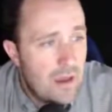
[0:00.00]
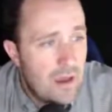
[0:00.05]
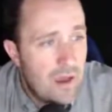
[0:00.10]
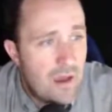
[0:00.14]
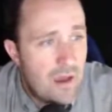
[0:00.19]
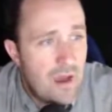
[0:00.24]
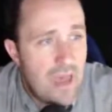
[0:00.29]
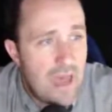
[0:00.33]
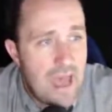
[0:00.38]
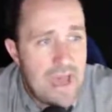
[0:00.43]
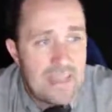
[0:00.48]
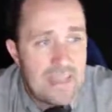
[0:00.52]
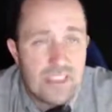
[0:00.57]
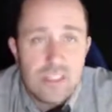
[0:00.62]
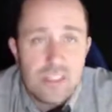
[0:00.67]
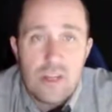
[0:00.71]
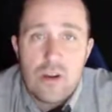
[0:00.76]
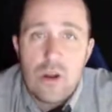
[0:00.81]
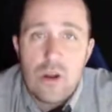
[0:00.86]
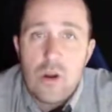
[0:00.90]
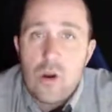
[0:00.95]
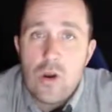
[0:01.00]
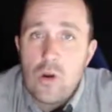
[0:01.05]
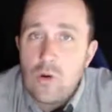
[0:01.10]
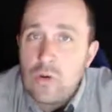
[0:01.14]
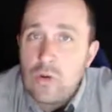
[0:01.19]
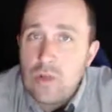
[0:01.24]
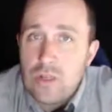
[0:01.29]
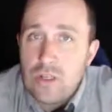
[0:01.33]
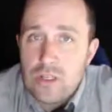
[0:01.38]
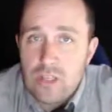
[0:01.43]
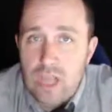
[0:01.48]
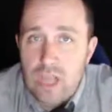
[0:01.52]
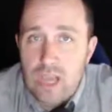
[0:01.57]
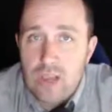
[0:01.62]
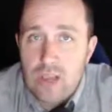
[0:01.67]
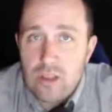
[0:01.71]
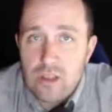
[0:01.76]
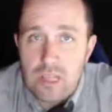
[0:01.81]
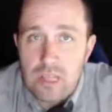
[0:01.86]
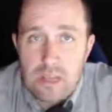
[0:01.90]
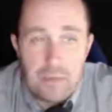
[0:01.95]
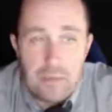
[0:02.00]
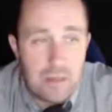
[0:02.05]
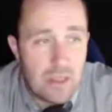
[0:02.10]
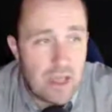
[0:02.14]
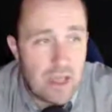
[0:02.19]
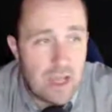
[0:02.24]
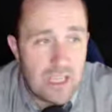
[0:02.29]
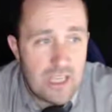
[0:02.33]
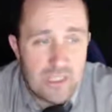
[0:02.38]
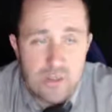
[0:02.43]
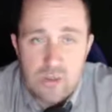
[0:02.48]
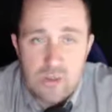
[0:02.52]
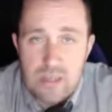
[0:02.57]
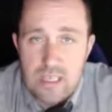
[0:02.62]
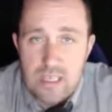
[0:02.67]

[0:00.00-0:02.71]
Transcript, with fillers: uh, has their own child labor laws,